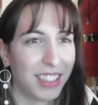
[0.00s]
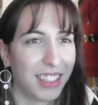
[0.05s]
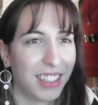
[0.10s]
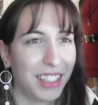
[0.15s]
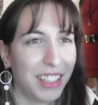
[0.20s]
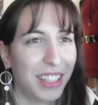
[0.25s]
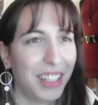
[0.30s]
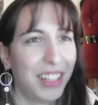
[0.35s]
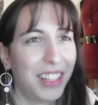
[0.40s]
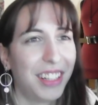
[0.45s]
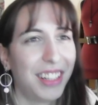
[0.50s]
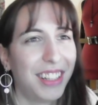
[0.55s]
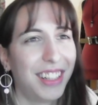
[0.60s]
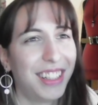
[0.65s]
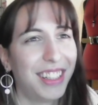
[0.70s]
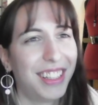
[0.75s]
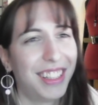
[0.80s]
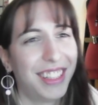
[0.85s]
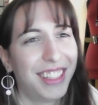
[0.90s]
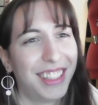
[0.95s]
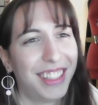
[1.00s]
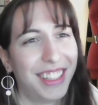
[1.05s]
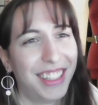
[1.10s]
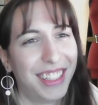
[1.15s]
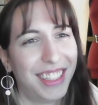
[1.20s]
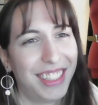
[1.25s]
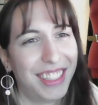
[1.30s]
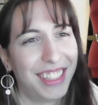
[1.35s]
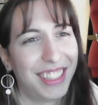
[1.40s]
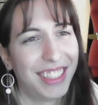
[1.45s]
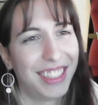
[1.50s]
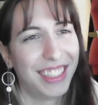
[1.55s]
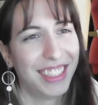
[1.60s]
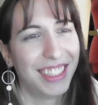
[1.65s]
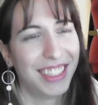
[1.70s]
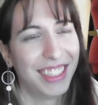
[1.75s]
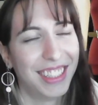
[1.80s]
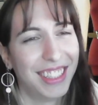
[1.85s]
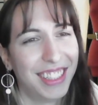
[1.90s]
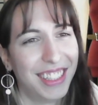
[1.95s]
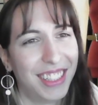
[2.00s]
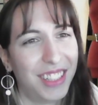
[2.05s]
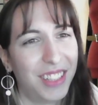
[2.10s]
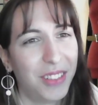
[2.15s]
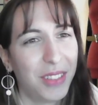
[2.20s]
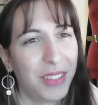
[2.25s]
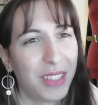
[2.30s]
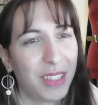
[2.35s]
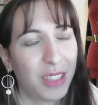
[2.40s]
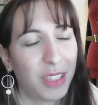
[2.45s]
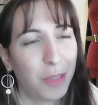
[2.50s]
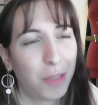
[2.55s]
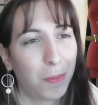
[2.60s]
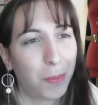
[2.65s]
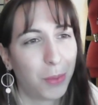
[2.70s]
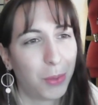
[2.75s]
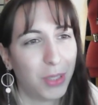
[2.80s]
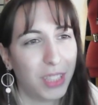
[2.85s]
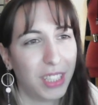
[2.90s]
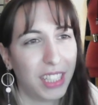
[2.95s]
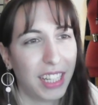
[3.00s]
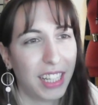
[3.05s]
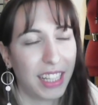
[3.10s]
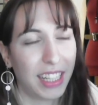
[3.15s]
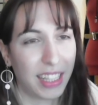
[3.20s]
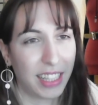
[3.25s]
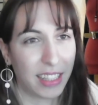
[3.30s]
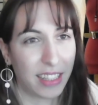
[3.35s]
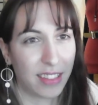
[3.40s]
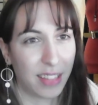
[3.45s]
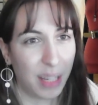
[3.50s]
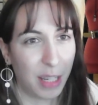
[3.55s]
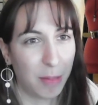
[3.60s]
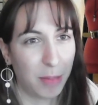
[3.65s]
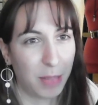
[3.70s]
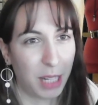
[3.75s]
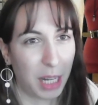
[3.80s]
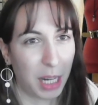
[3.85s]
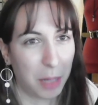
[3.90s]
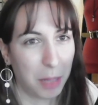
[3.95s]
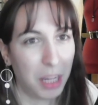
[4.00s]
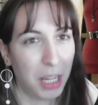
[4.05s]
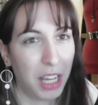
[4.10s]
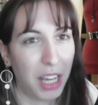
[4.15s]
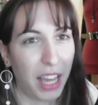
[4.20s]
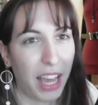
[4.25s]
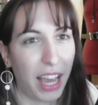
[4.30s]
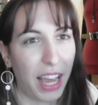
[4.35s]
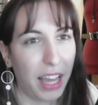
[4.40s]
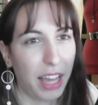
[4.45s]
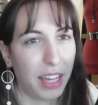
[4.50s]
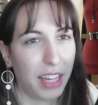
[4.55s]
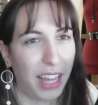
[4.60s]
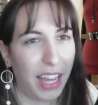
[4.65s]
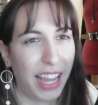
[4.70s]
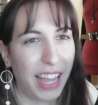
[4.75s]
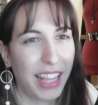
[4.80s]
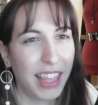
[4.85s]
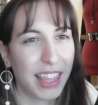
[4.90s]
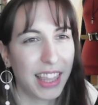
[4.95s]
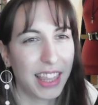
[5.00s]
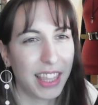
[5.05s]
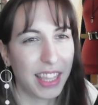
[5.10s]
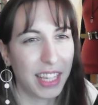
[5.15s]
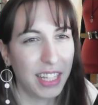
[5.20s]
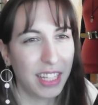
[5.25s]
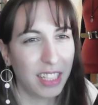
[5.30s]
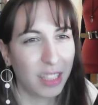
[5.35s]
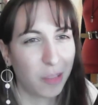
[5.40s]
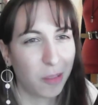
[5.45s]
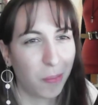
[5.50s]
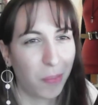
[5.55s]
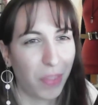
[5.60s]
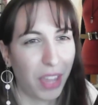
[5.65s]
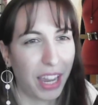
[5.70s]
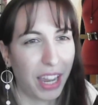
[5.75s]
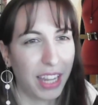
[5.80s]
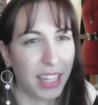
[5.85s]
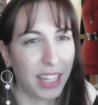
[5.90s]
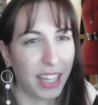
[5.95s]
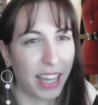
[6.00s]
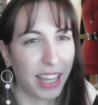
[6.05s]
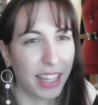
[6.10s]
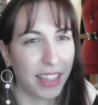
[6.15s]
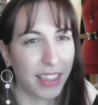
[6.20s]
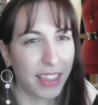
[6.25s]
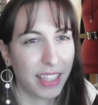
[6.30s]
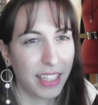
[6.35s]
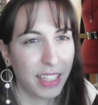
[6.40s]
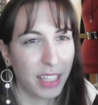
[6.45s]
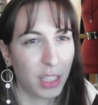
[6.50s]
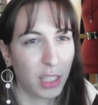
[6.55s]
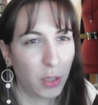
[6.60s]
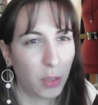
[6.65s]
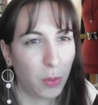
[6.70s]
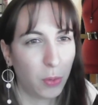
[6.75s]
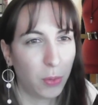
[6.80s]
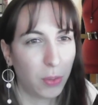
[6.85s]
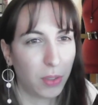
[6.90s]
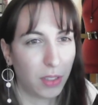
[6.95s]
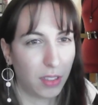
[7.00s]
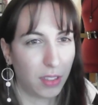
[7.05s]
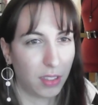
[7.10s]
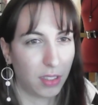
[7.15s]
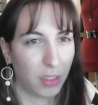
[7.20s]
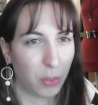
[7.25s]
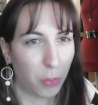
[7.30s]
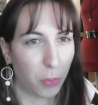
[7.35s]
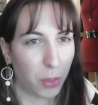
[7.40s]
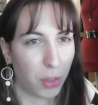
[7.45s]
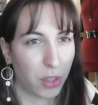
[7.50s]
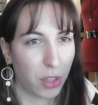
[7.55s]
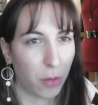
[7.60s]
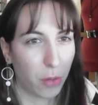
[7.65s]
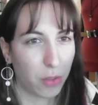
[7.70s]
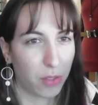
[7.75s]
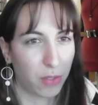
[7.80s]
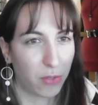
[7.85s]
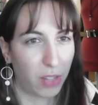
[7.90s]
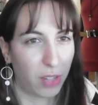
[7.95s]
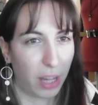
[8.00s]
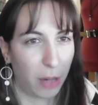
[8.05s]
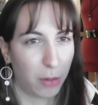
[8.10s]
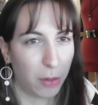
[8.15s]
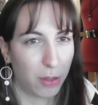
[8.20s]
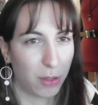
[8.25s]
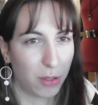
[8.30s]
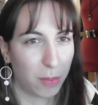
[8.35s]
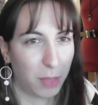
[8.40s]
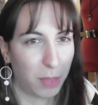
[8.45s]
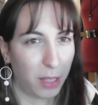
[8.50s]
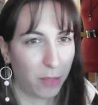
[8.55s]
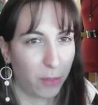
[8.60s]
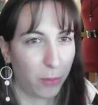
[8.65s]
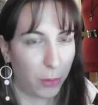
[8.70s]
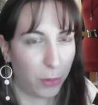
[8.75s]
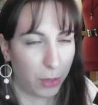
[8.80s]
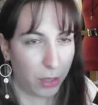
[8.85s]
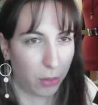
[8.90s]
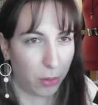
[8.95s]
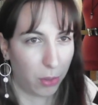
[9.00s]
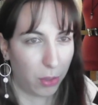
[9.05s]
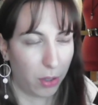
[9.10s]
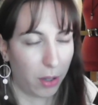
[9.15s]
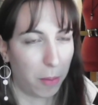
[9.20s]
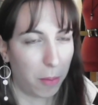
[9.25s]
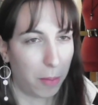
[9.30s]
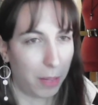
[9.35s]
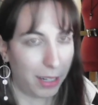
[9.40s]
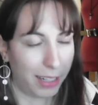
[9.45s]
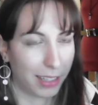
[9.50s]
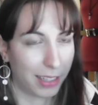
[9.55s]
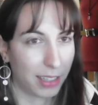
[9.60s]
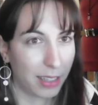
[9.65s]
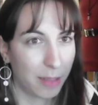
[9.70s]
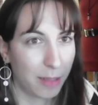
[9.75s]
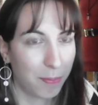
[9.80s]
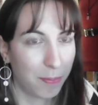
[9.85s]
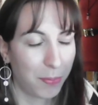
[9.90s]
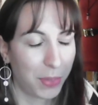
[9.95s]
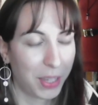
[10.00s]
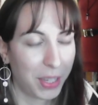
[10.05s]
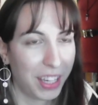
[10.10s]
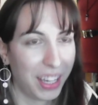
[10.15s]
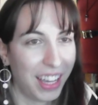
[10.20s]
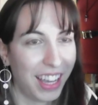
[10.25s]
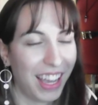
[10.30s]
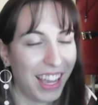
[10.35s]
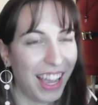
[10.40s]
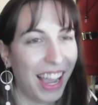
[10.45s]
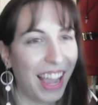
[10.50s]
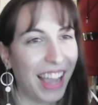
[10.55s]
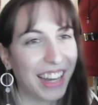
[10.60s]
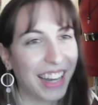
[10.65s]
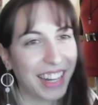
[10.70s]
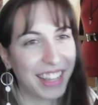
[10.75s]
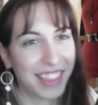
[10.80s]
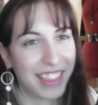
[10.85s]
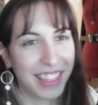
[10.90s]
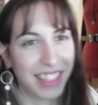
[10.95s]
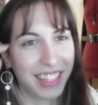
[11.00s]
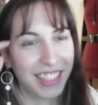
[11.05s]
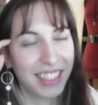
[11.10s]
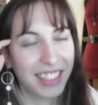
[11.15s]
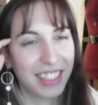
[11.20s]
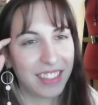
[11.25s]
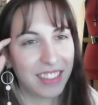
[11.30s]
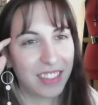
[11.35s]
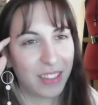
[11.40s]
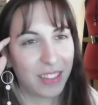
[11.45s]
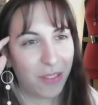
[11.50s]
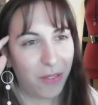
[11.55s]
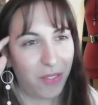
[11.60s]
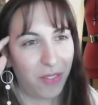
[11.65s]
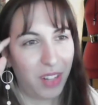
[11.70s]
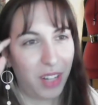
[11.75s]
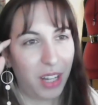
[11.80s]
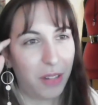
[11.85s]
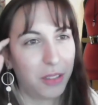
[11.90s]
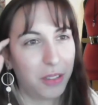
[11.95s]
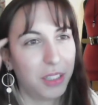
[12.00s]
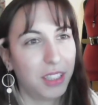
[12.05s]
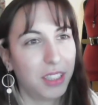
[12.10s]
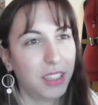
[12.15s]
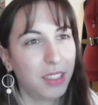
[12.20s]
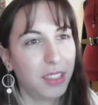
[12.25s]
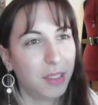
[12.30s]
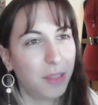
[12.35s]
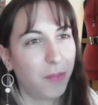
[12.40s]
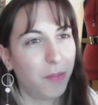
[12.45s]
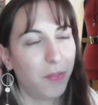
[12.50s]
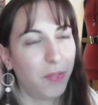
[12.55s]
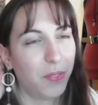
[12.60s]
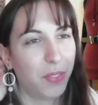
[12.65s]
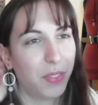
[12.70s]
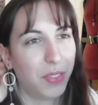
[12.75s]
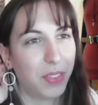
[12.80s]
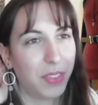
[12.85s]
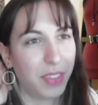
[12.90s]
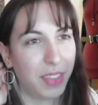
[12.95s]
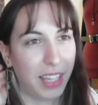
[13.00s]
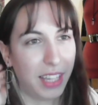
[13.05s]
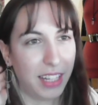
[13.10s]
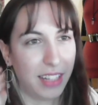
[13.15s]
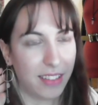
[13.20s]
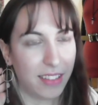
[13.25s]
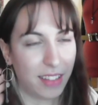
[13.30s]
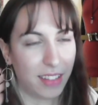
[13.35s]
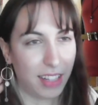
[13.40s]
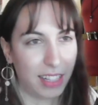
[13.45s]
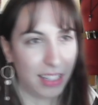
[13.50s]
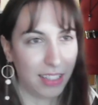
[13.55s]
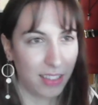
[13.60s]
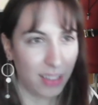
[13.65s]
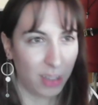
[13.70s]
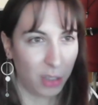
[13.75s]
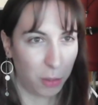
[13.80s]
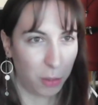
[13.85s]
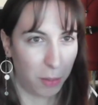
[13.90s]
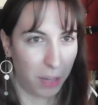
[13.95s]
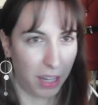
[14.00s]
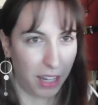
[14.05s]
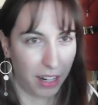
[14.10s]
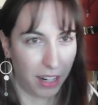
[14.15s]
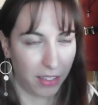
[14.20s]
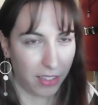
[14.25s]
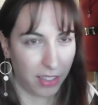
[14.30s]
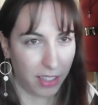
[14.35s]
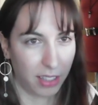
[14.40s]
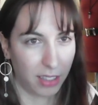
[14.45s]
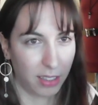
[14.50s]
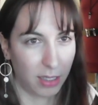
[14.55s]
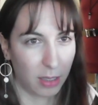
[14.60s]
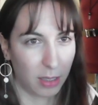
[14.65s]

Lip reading: Oh, this is pretty, and at the same time, I think I googled what those flowers mean for a manga, and I think it's the flower that is, at least in Japan, I think,